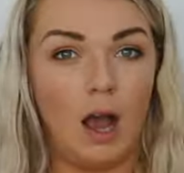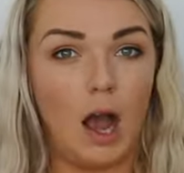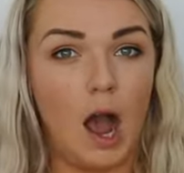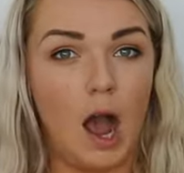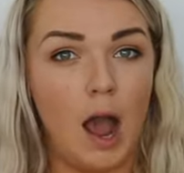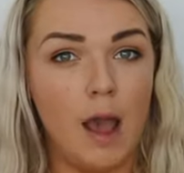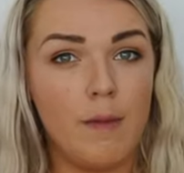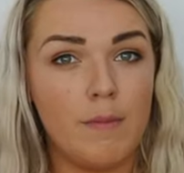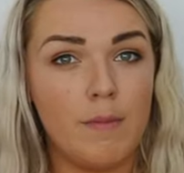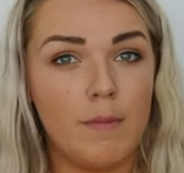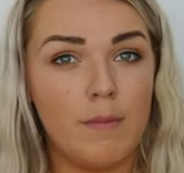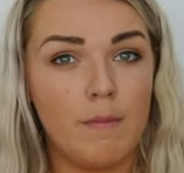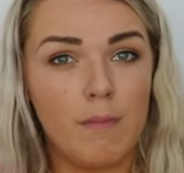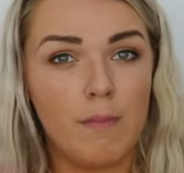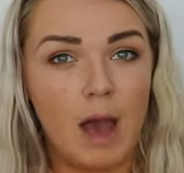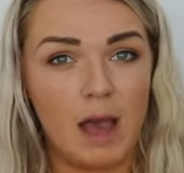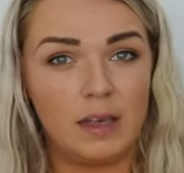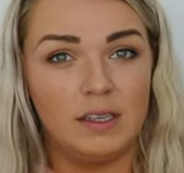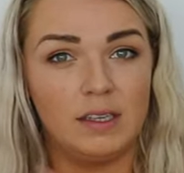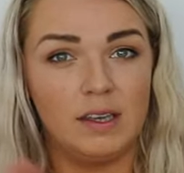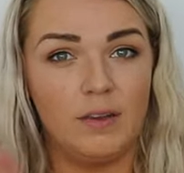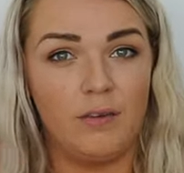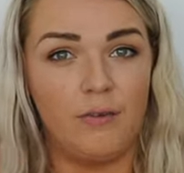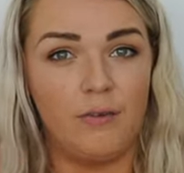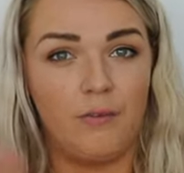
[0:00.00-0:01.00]
I'm a
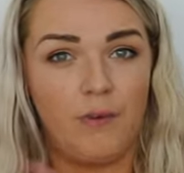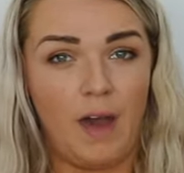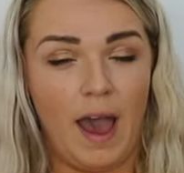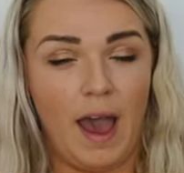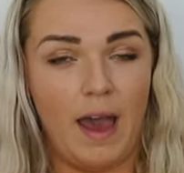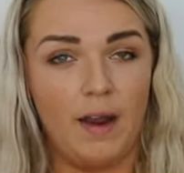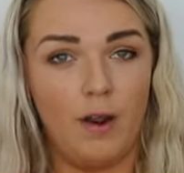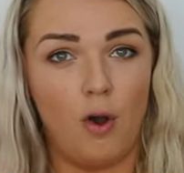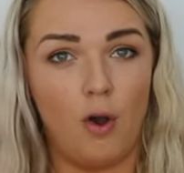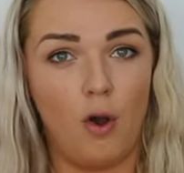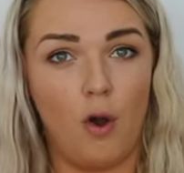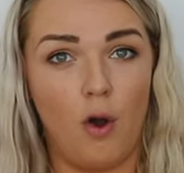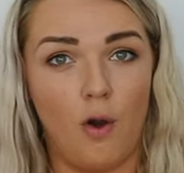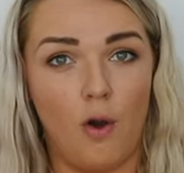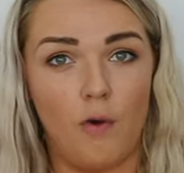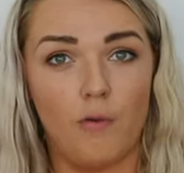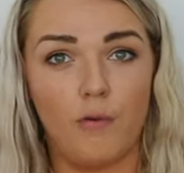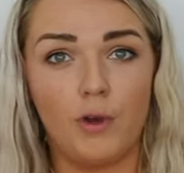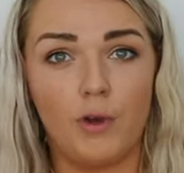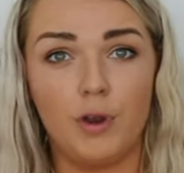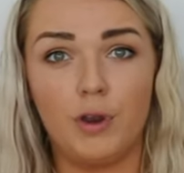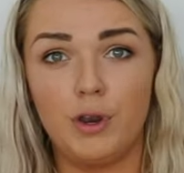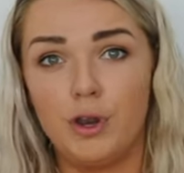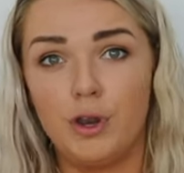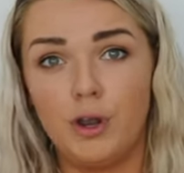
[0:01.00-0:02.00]
massive fan
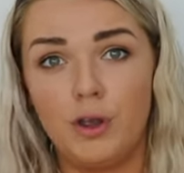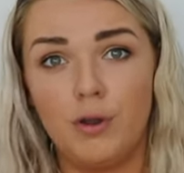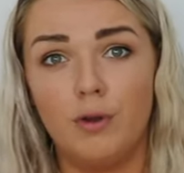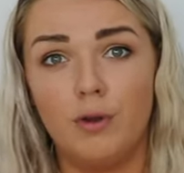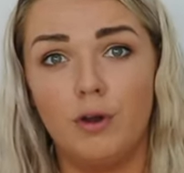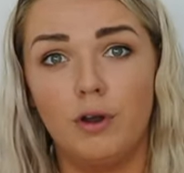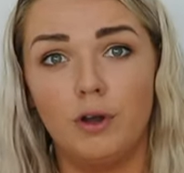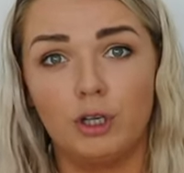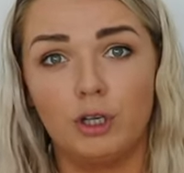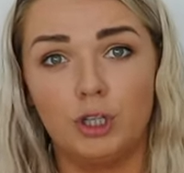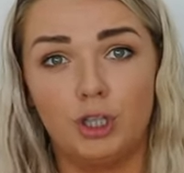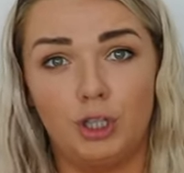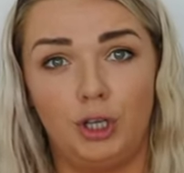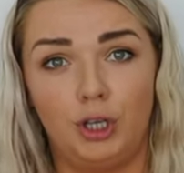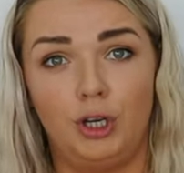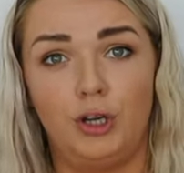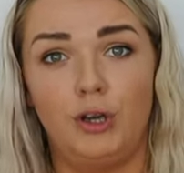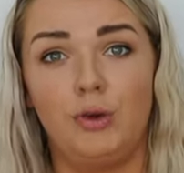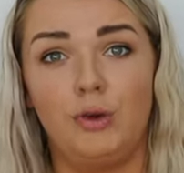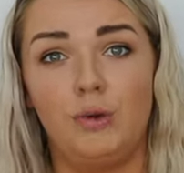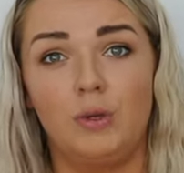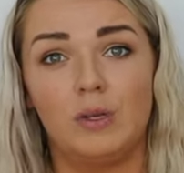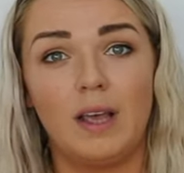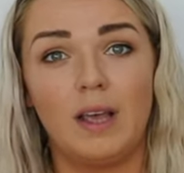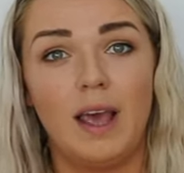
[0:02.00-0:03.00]
of New Look
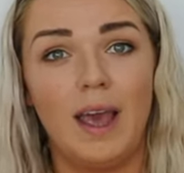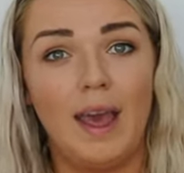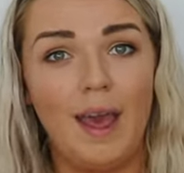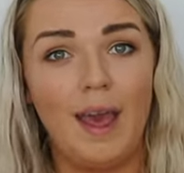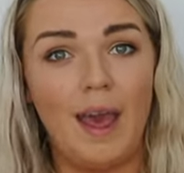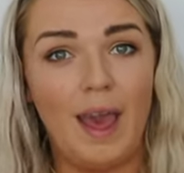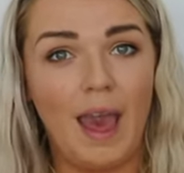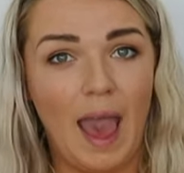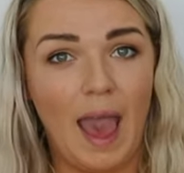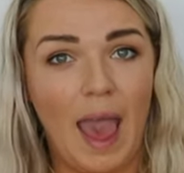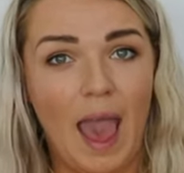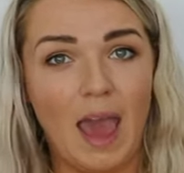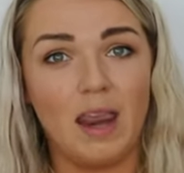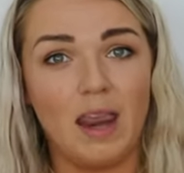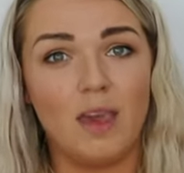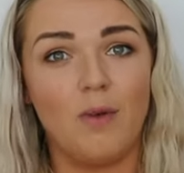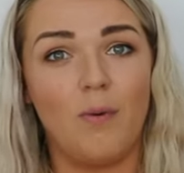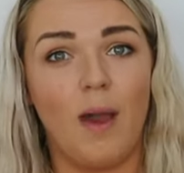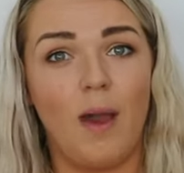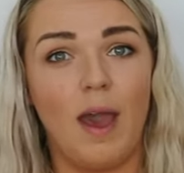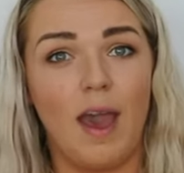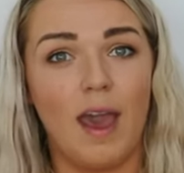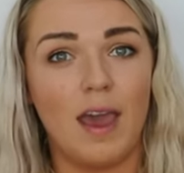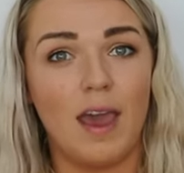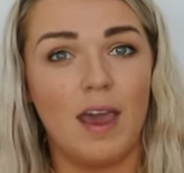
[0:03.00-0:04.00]
shoes
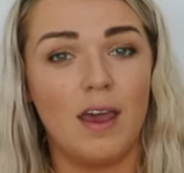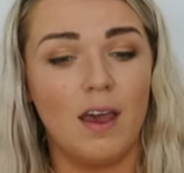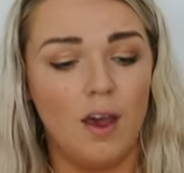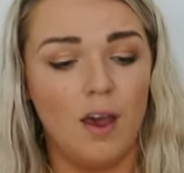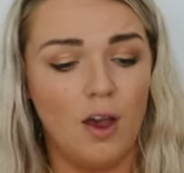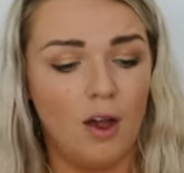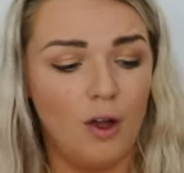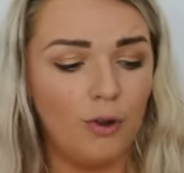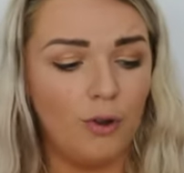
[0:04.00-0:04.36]
anyway.